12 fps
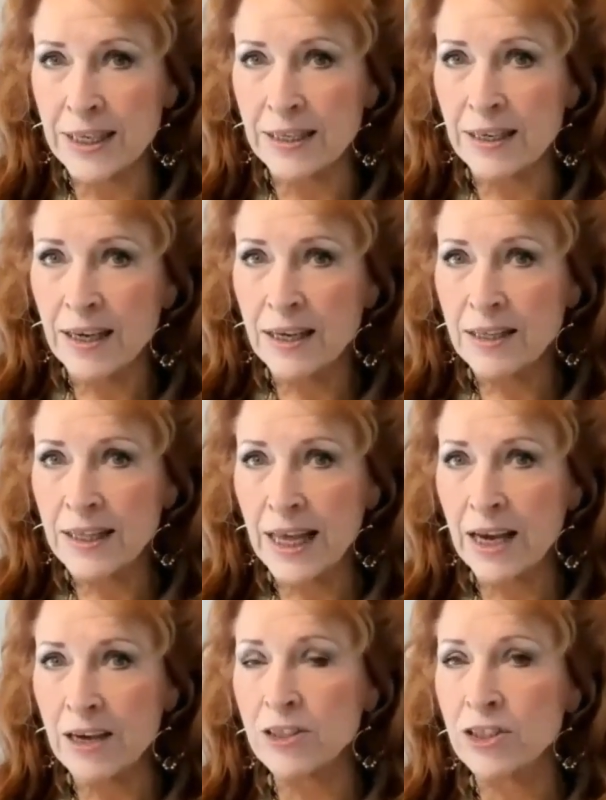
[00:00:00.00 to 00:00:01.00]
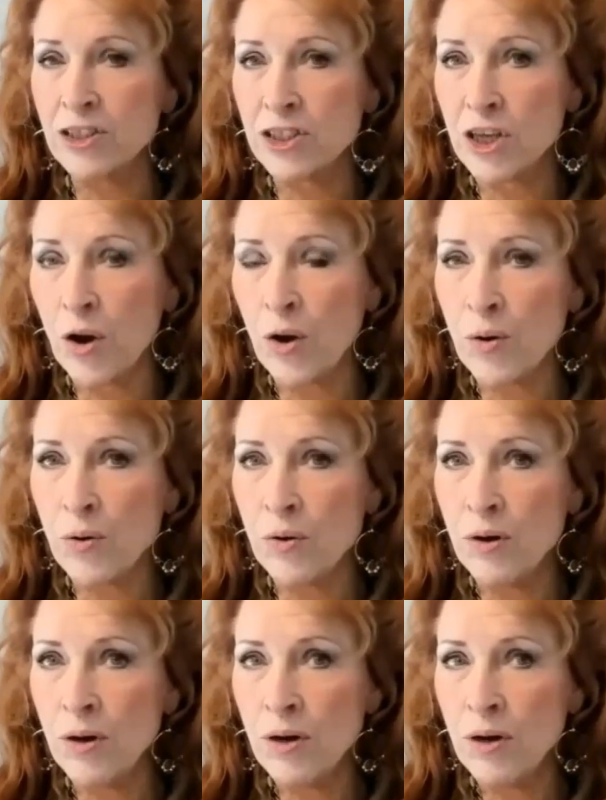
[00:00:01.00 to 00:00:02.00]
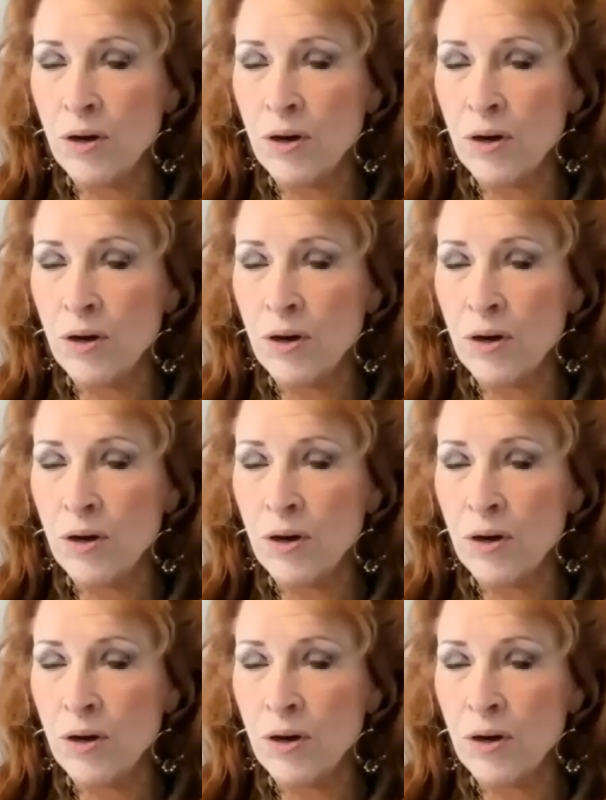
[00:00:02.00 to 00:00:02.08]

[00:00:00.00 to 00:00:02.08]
that they are so